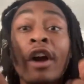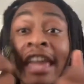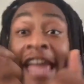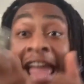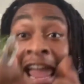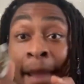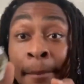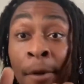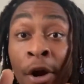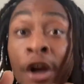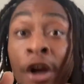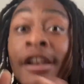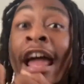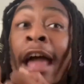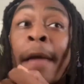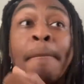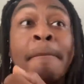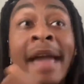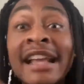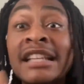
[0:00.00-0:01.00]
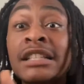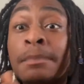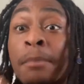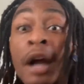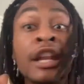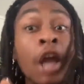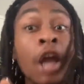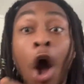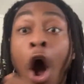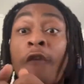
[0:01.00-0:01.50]
you're a gamer that makes
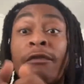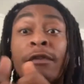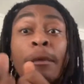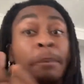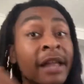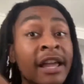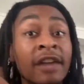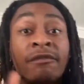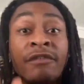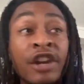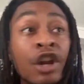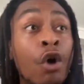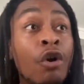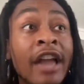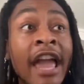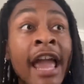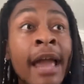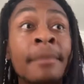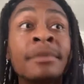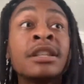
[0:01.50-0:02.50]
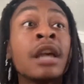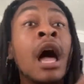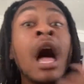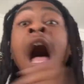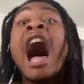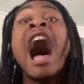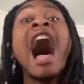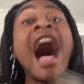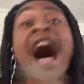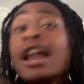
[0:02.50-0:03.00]
money off of playing video games,
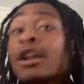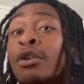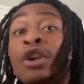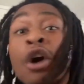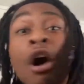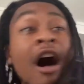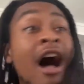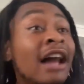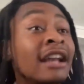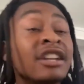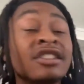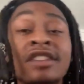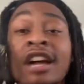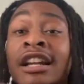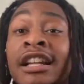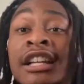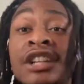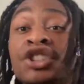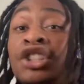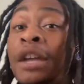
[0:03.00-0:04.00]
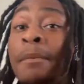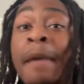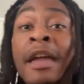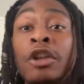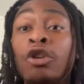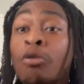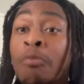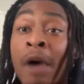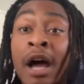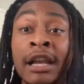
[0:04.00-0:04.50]
I don't know how did none of this shit
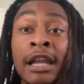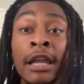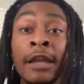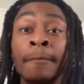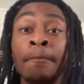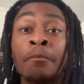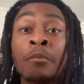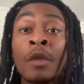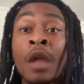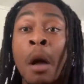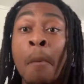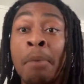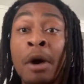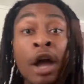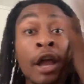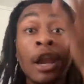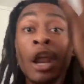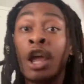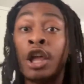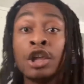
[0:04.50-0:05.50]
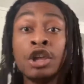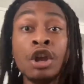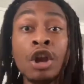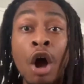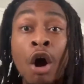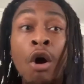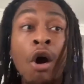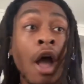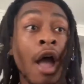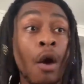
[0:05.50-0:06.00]
make you money. But you
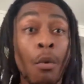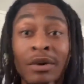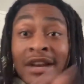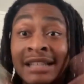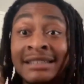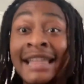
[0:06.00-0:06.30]
know, with a